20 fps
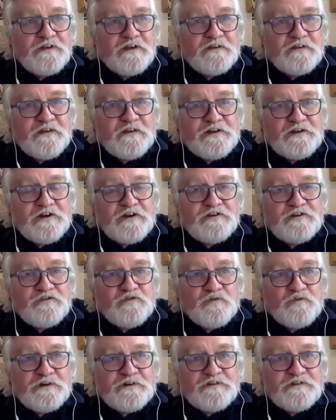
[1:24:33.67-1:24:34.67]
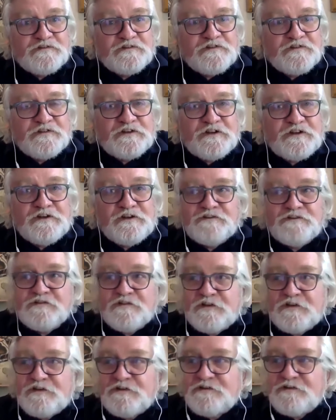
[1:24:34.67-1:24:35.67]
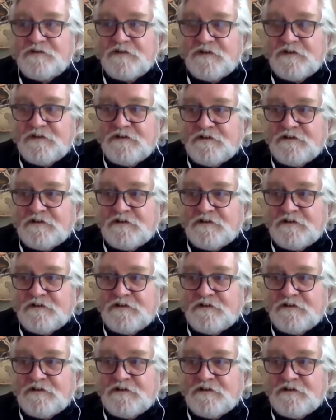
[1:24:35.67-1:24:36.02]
and they don't always disclose those.